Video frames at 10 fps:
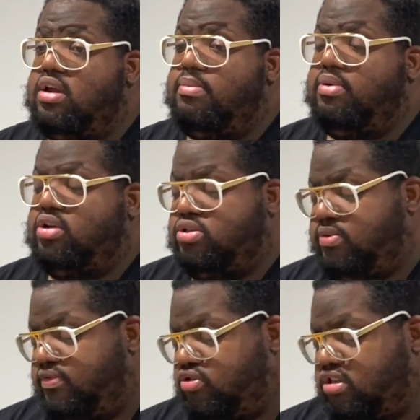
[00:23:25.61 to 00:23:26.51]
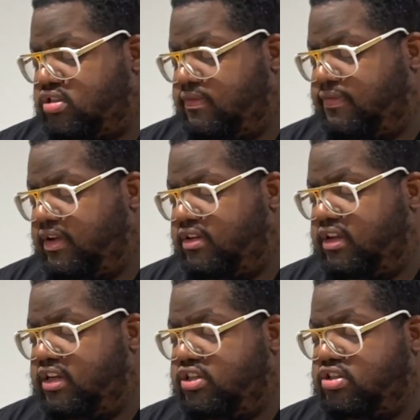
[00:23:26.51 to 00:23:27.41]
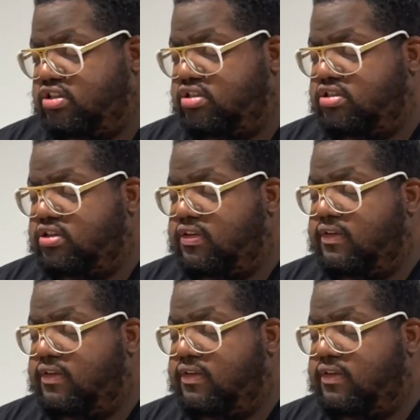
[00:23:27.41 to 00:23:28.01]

because with trusts and foundations,